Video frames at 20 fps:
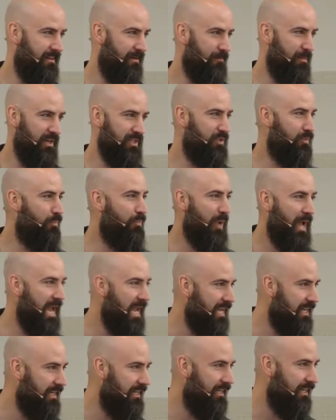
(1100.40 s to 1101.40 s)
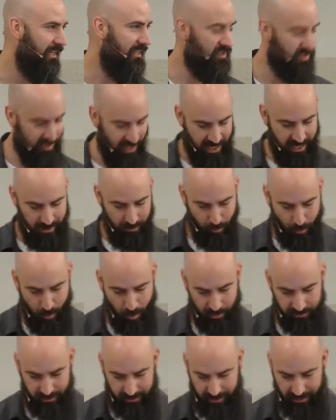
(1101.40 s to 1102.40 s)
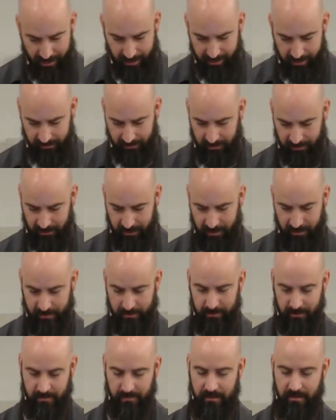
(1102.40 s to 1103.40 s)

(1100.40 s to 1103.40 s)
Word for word: but it's patently saying more than that, isn't it?